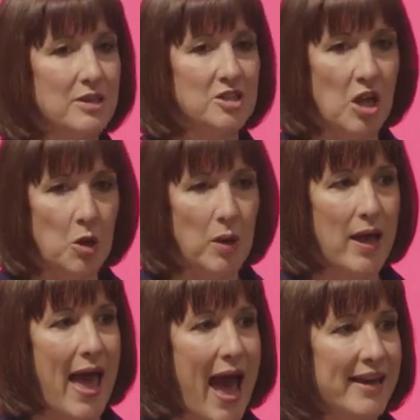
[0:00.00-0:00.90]
So
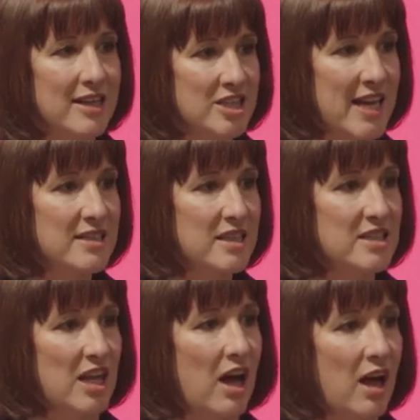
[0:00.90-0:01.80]
an agenda
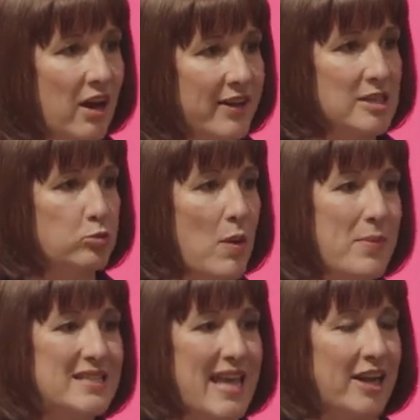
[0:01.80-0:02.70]
to harness
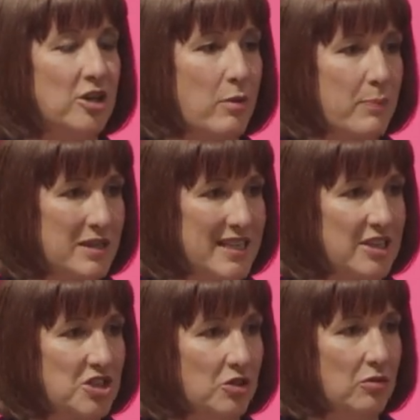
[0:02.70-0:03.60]
women's economic
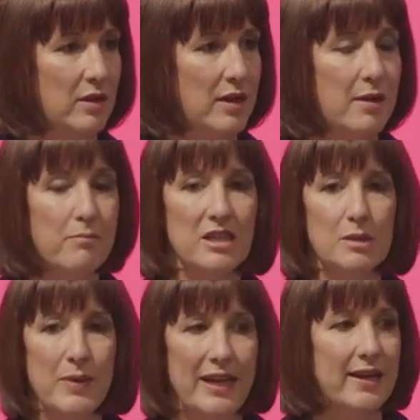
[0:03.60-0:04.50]
potential
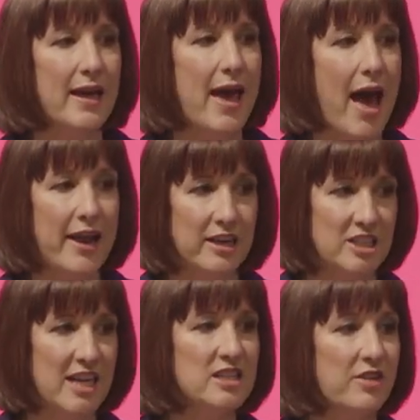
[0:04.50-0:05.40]
must mean an
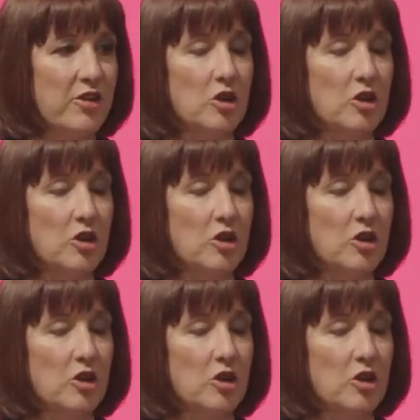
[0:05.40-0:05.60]
agenda